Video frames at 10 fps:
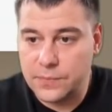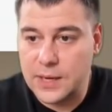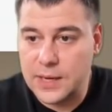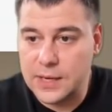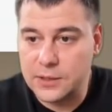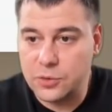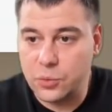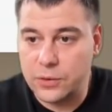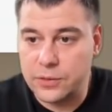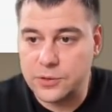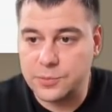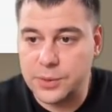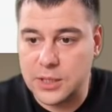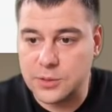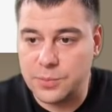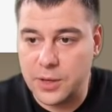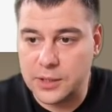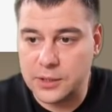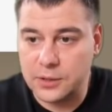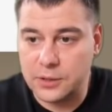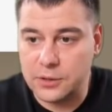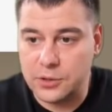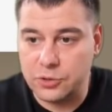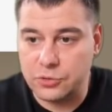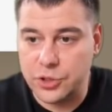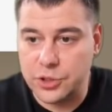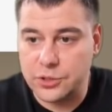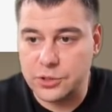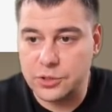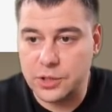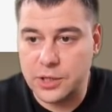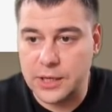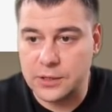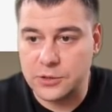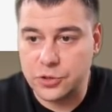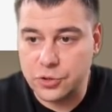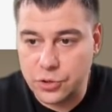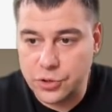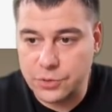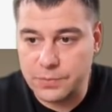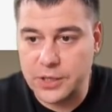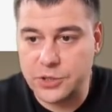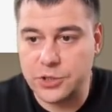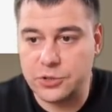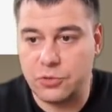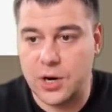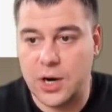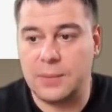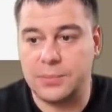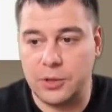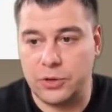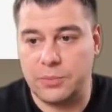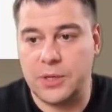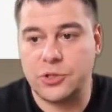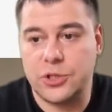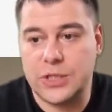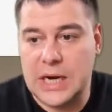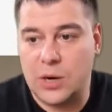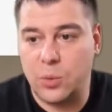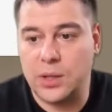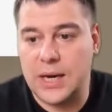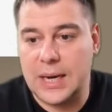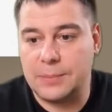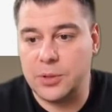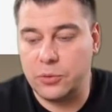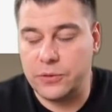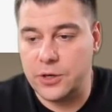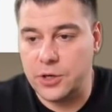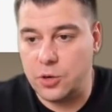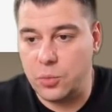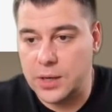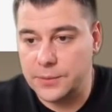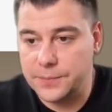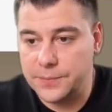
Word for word: and with this plus button you just can search images or upload images. I will upload the new one.